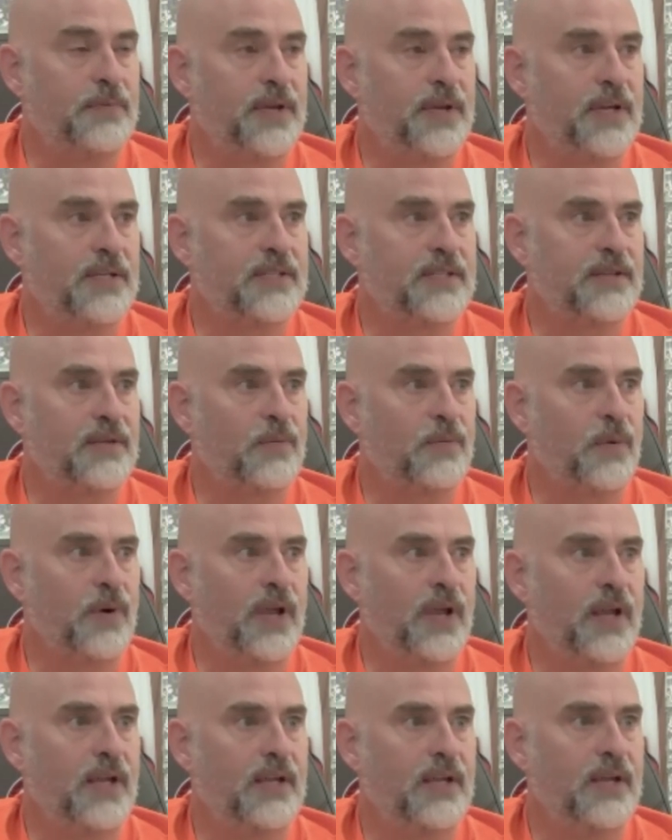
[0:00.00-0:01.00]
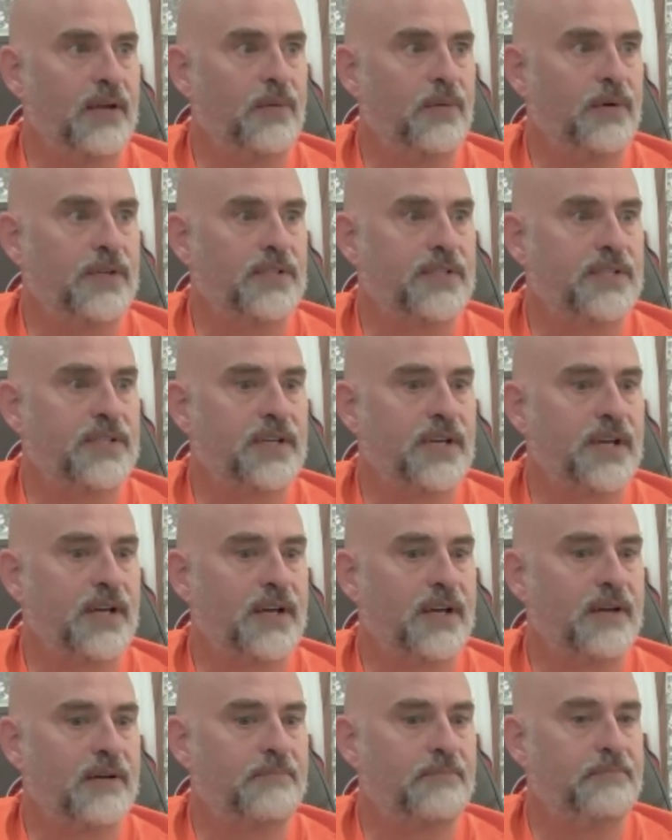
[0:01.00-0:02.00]
because of the way it was
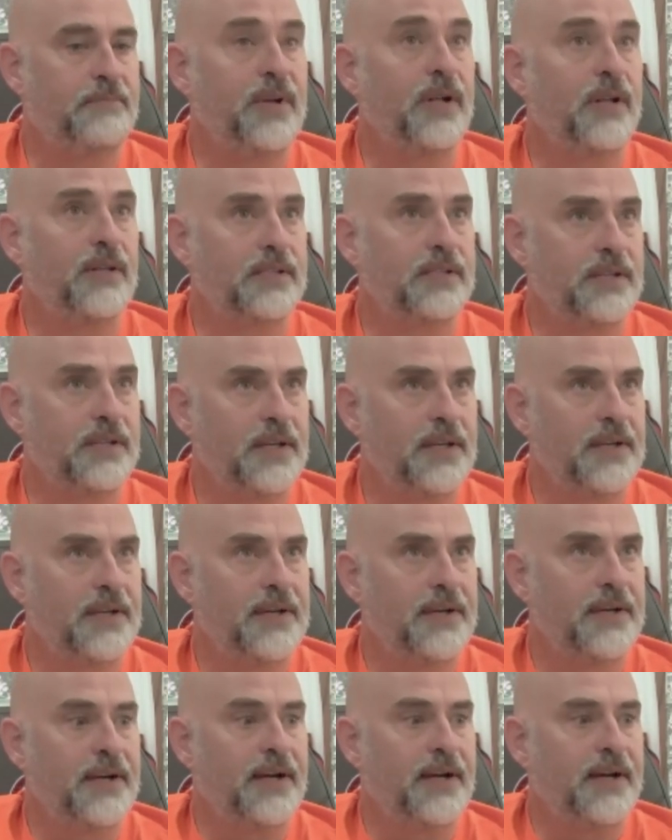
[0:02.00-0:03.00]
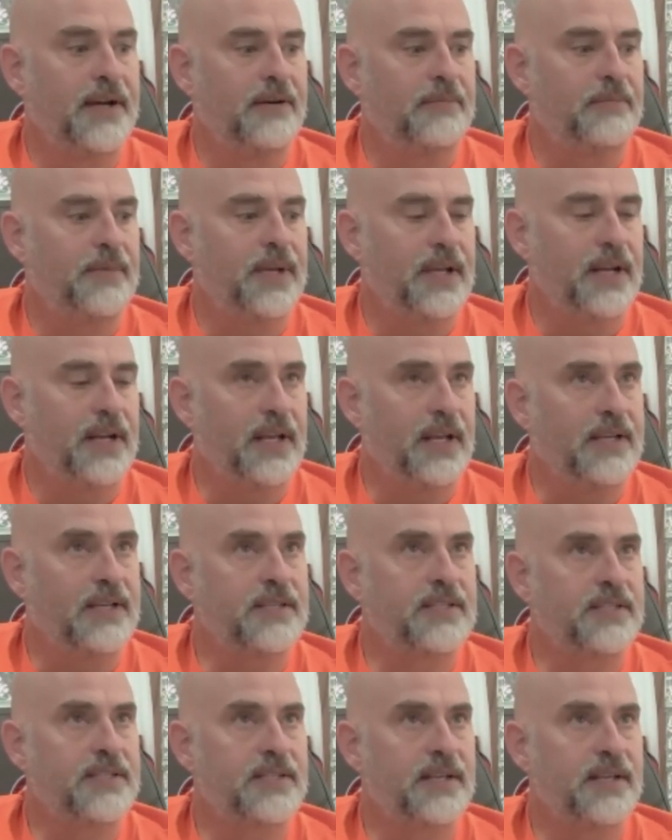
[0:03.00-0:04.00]
built. It
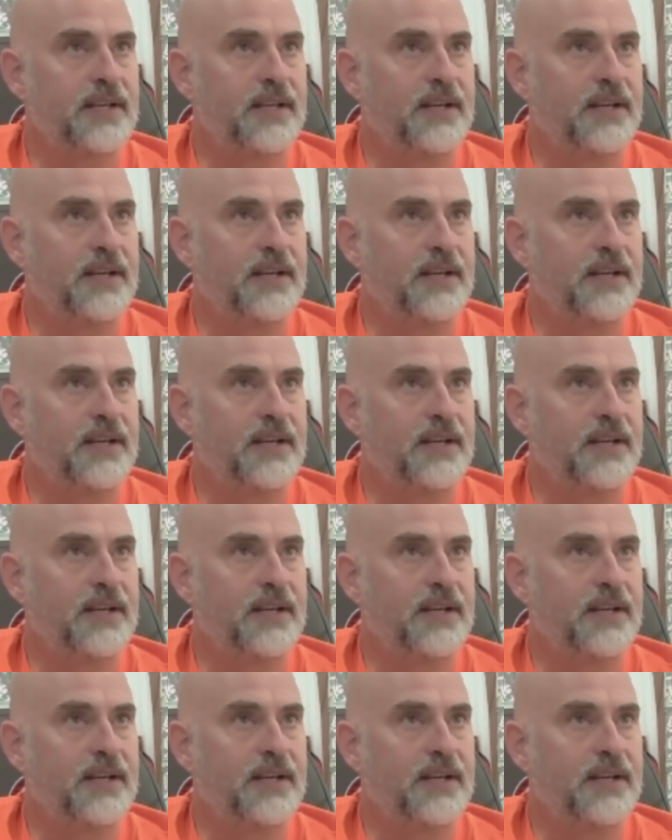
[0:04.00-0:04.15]
is